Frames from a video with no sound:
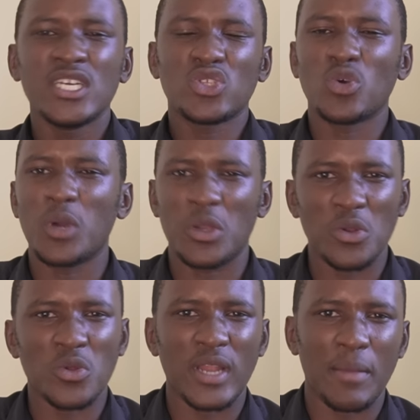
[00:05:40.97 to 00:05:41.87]
so we're
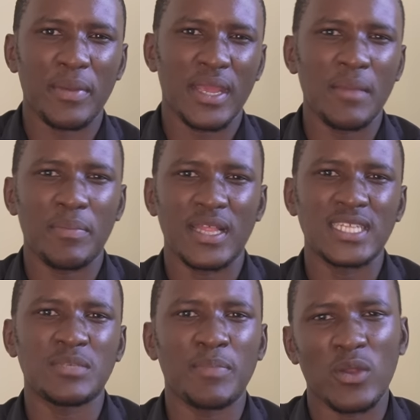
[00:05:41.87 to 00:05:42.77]
not going to be happy
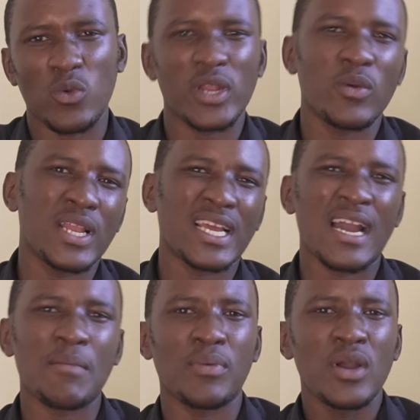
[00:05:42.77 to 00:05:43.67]
that Spain won a World
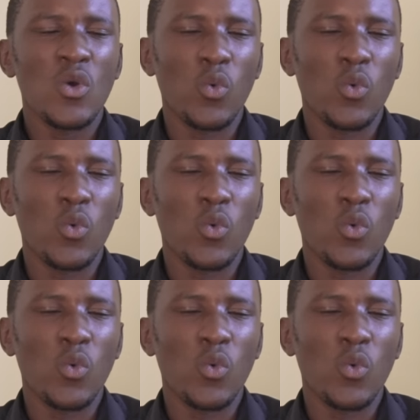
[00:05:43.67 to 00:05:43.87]
Cup